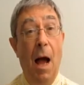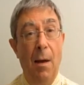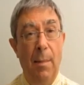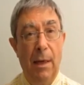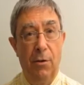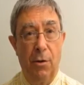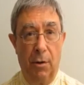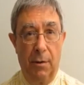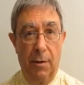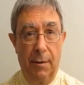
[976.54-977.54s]
I'm Edd
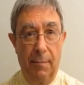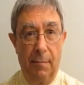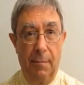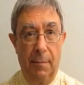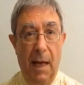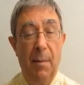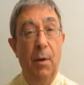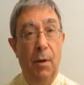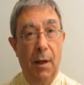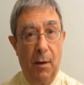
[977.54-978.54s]
Schultz,
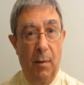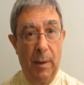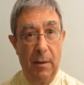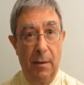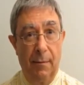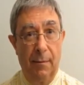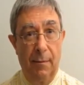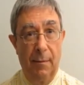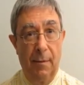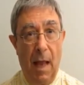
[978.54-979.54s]
hypnotherapist,
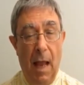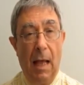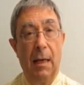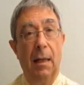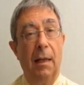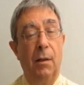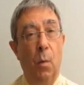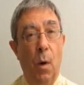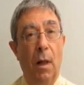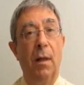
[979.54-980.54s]
and I'd like
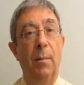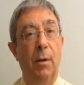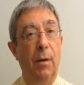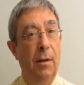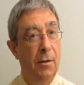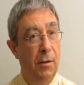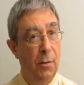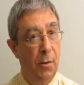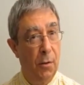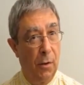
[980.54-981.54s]
to welcome you to this
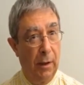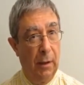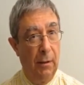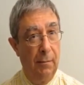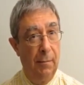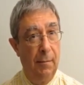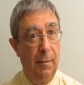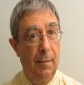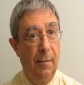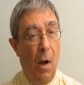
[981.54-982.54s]
tutorial
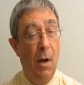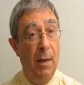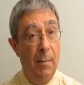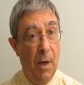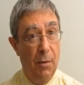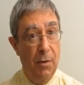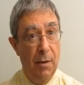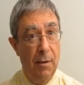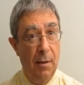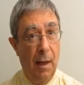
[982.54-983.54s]
on
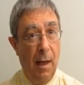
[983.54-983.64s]
hypnosis,